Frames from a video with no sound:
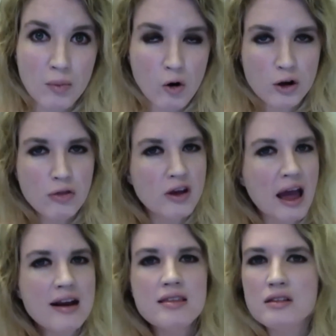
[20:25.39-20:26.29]
Or do you think
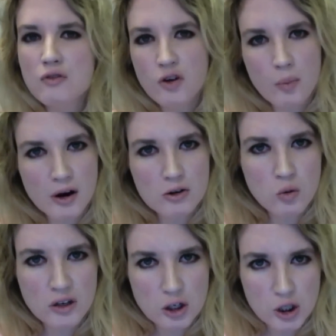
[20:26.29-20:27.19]
anything the filmmaker's
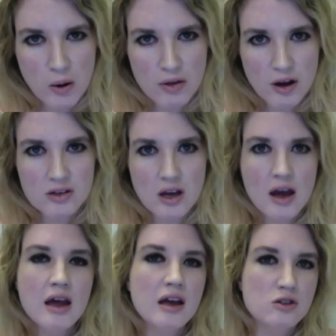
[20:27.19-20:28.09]
willing to share with us
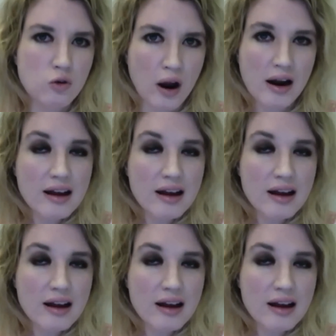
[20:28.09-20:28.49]
is great?